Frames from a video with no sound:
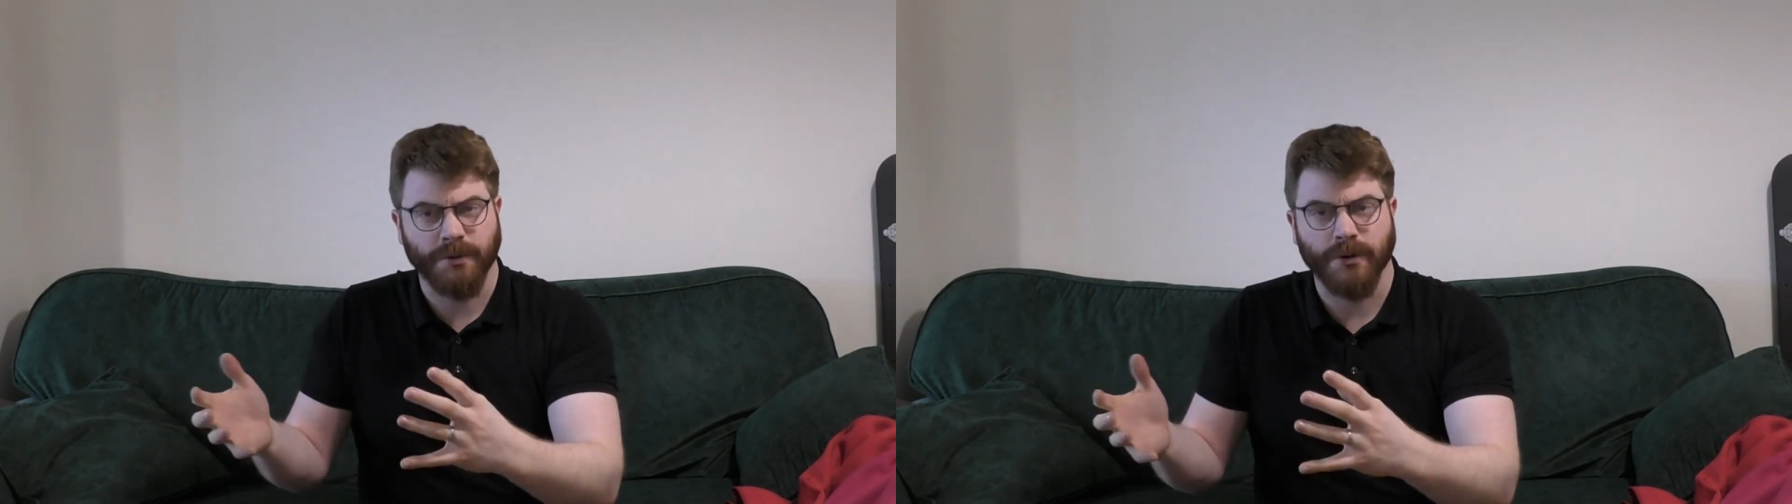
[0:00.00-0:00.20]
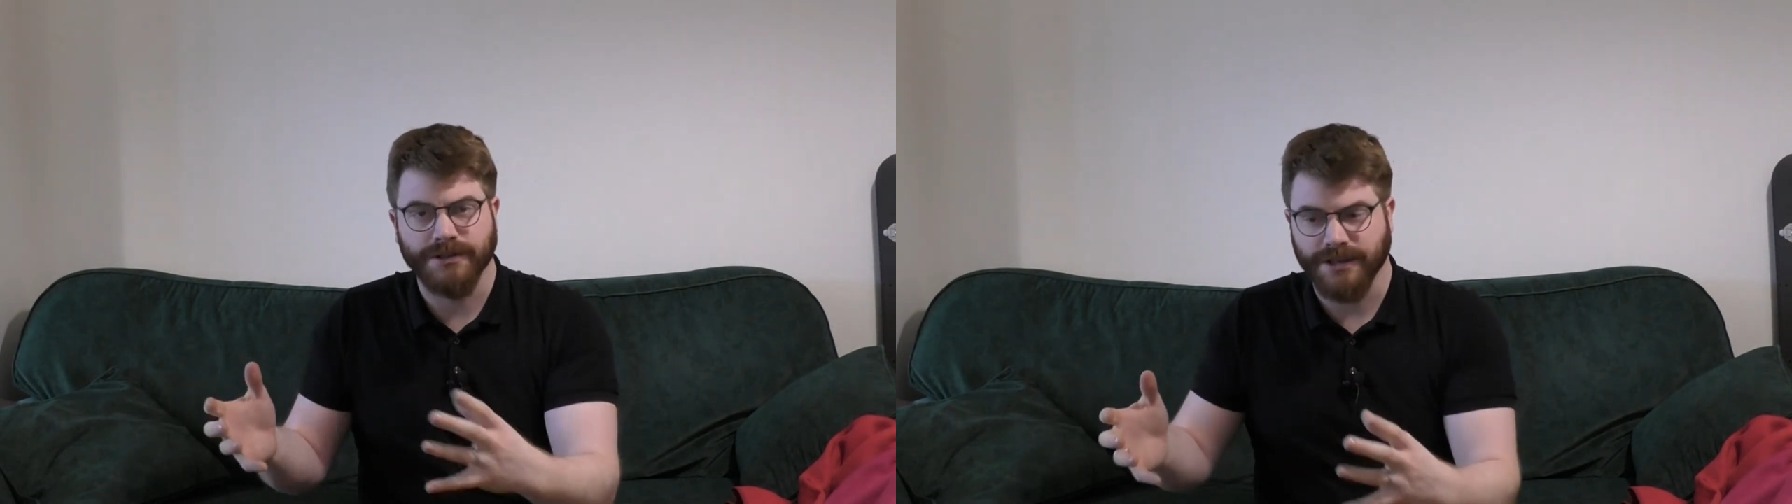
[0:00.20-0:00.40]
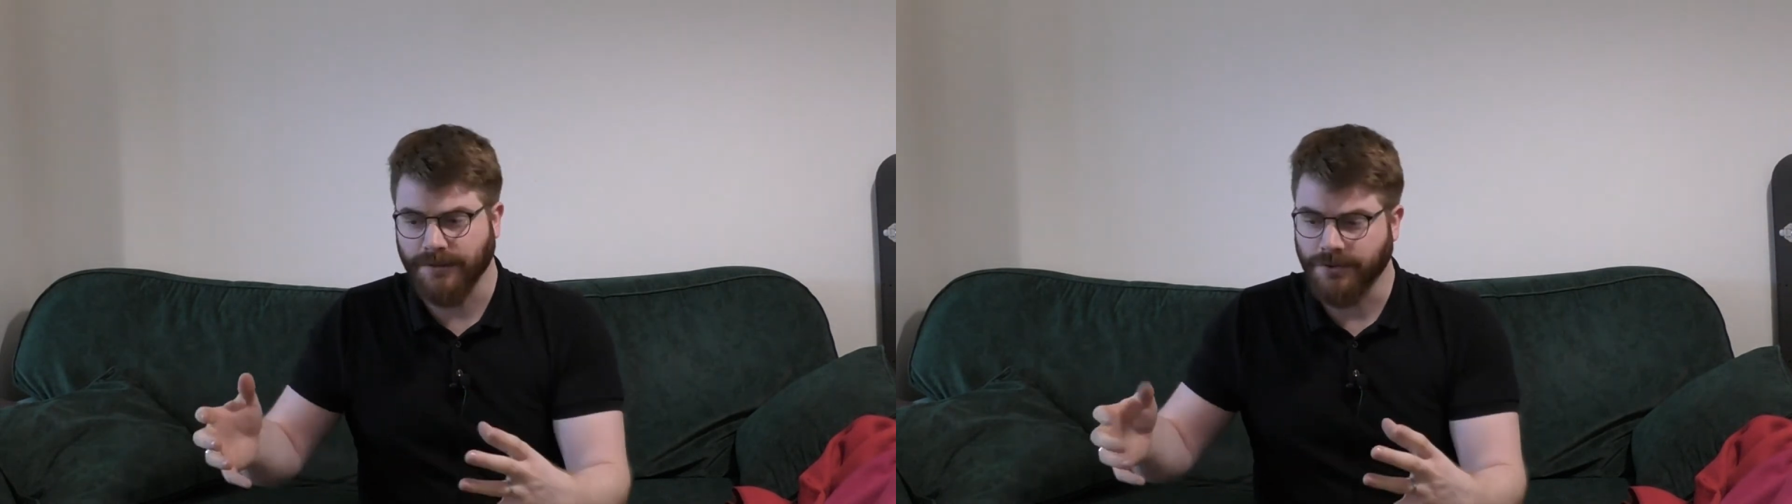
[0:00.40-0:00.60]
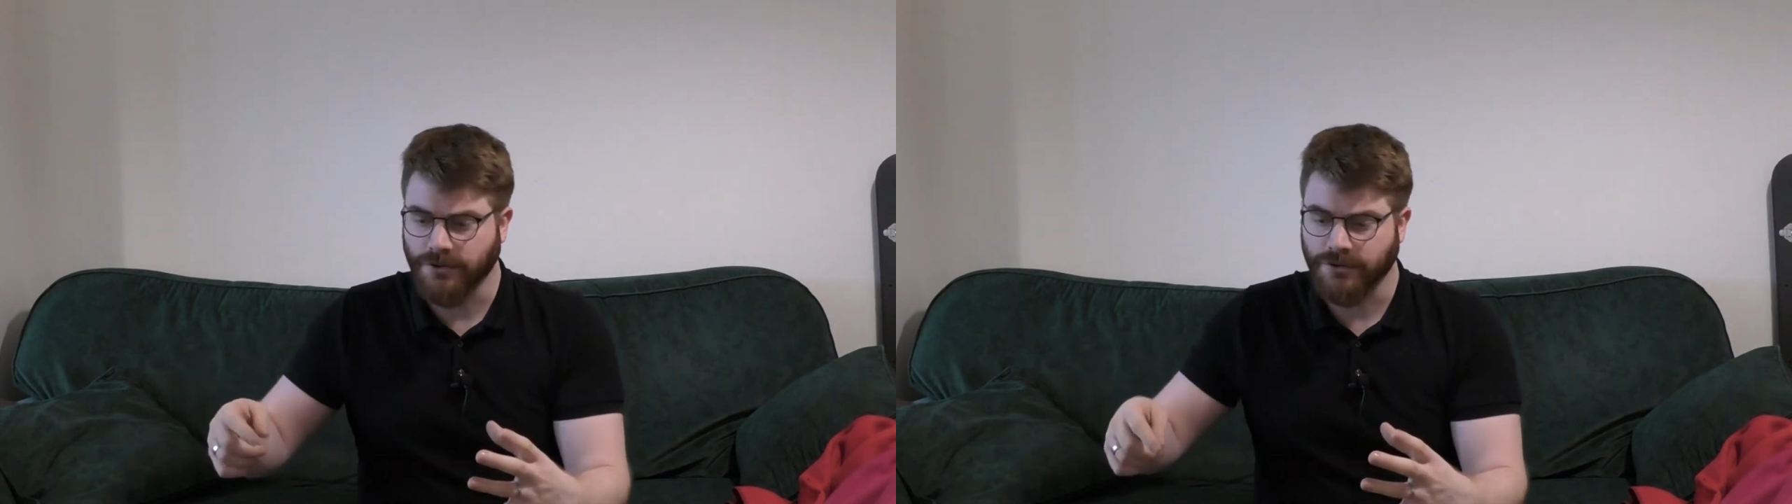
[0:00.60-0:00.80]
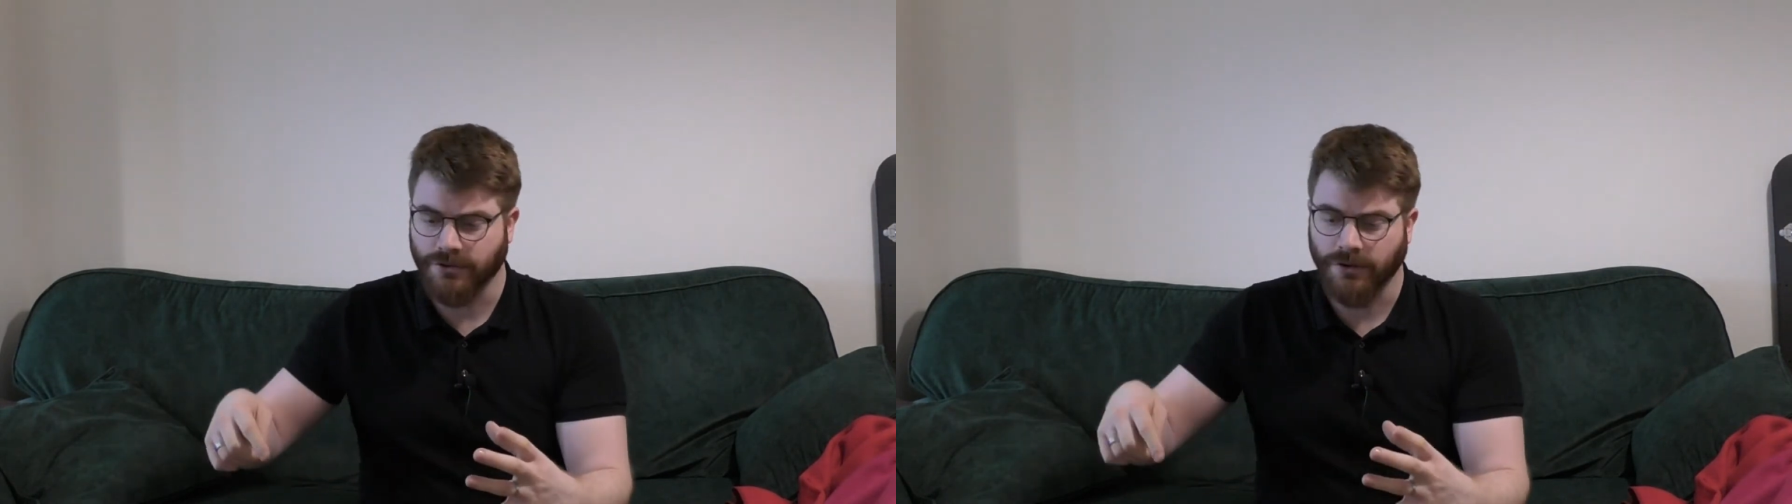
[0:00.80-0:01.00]
points if you
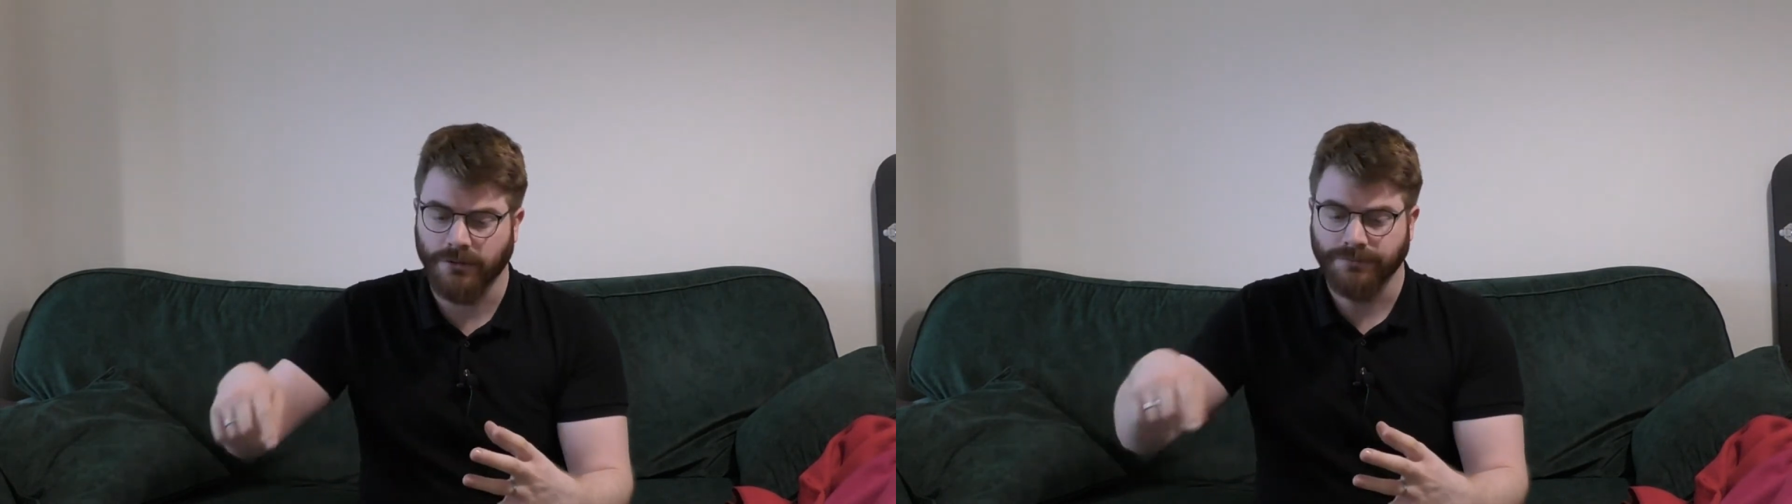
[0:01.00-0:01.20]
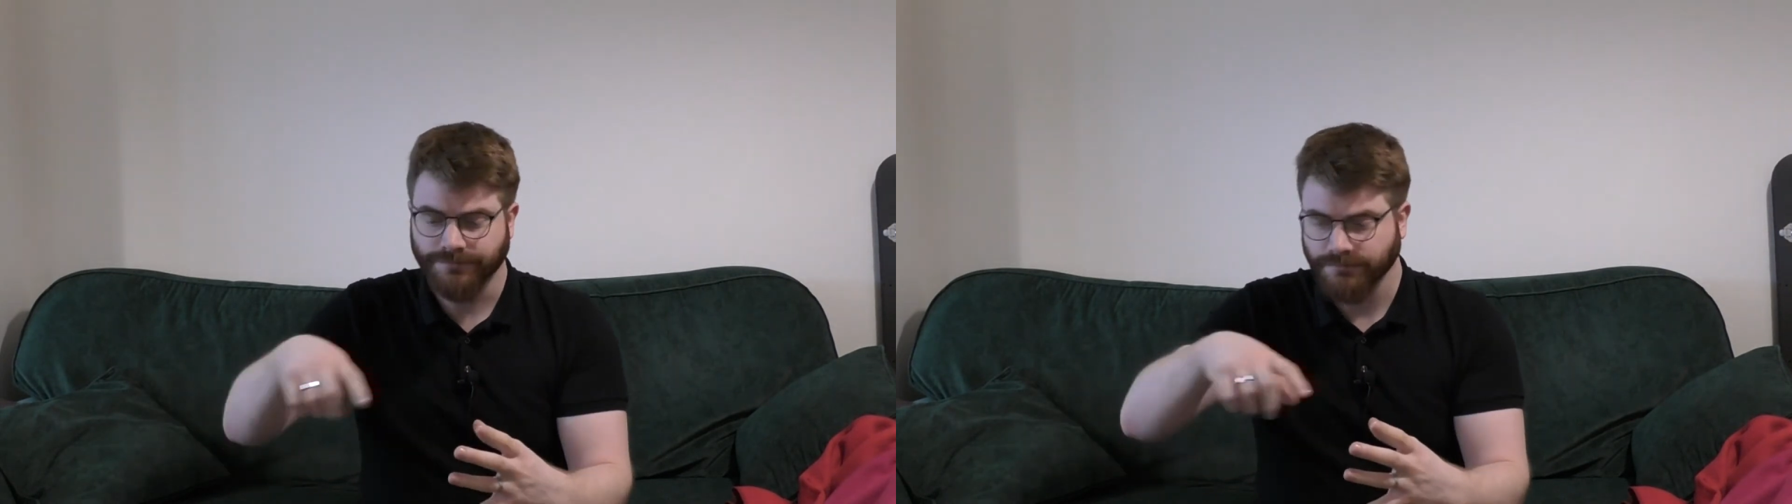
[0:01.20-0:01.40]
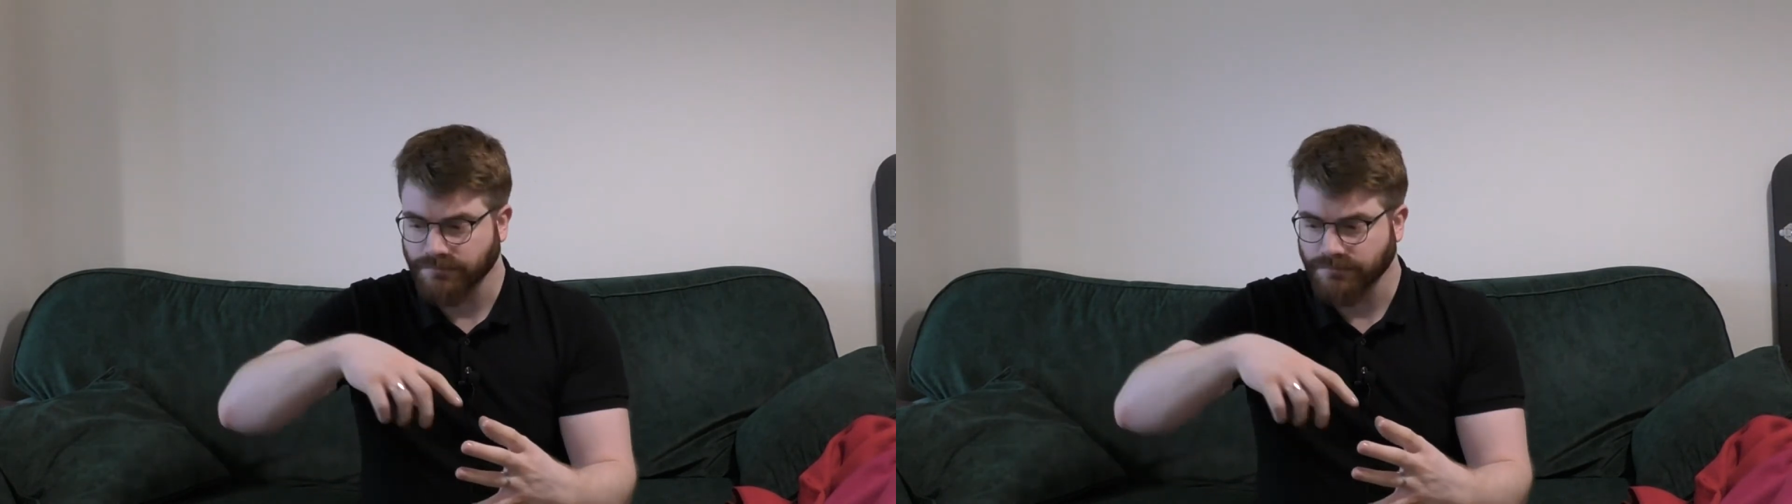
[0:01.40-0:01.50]
control